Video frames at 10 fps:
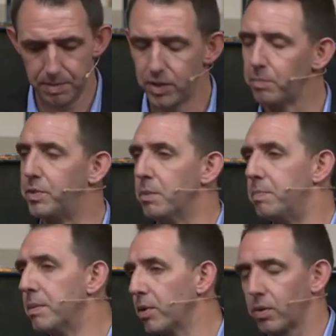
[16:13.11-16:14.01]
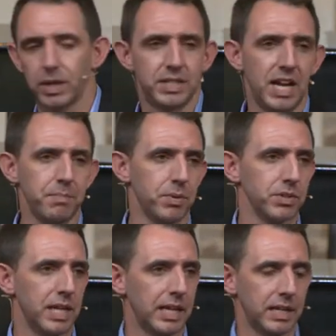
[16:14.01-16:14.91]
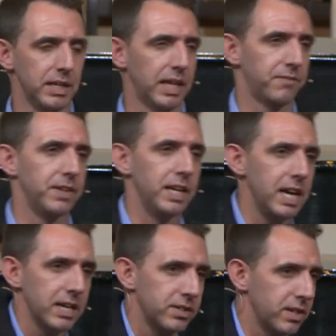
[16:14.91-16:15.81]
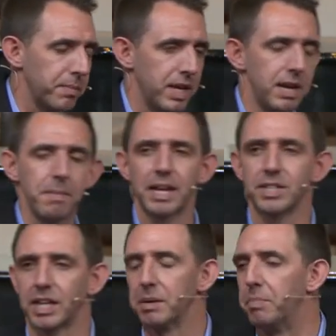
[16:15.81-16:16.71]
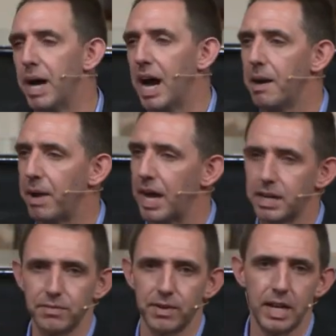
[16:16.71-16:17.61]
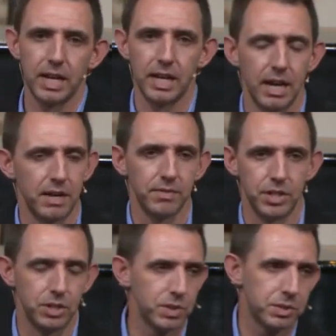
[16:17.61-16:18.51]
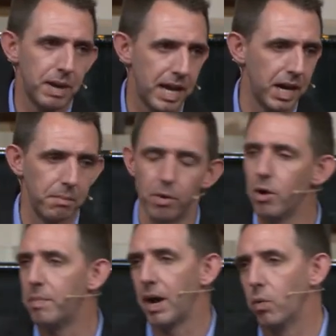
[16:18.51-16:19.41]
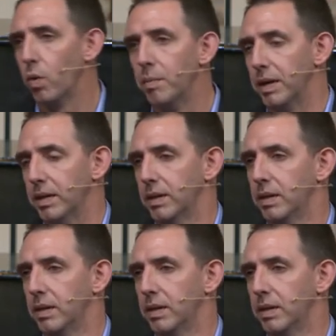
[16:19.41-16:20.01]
I mean, they're, they're biblical examples like, like Phinehas. I mean, he makes a kebab out of a, out of a Jewish man and a Moabite woman.